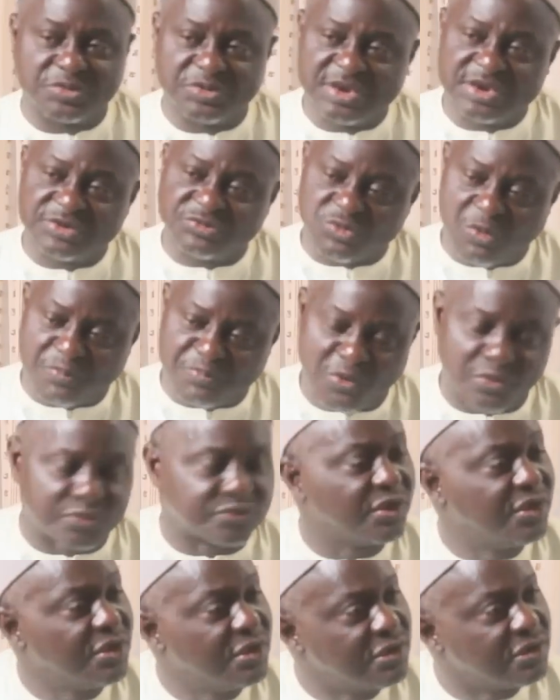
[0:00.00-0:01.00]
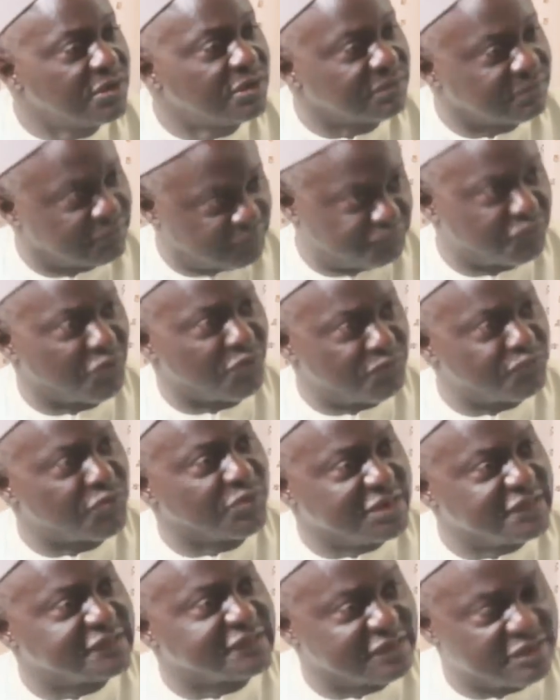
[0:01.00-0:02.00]
you need support
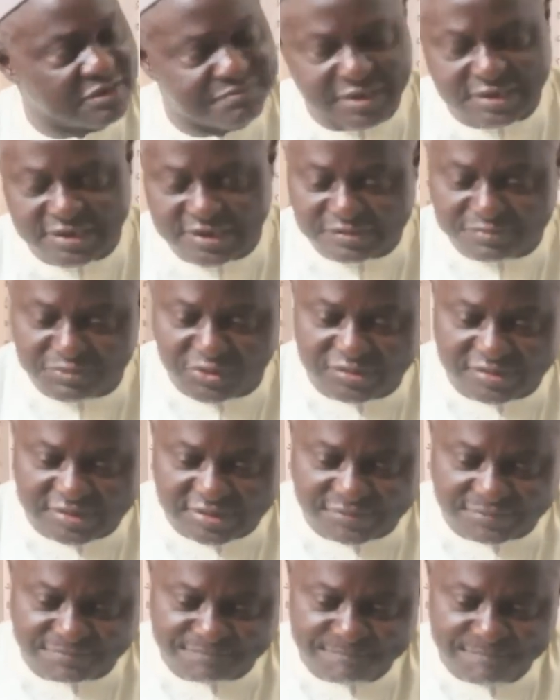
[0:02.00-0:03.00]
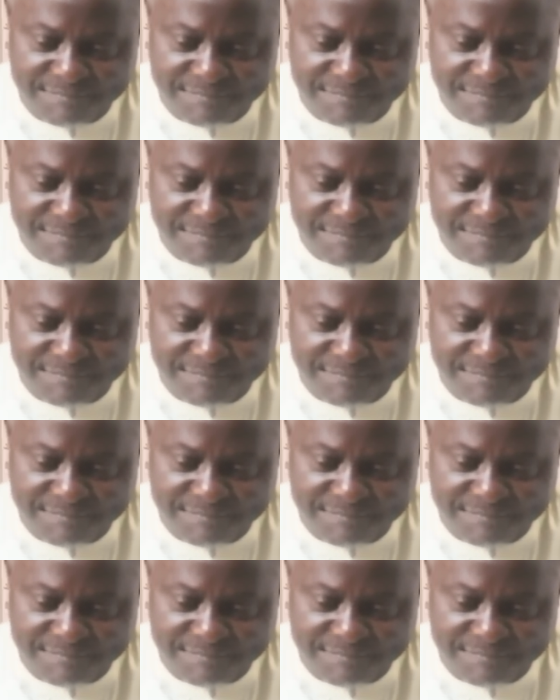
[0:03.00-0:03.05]
for this independence process.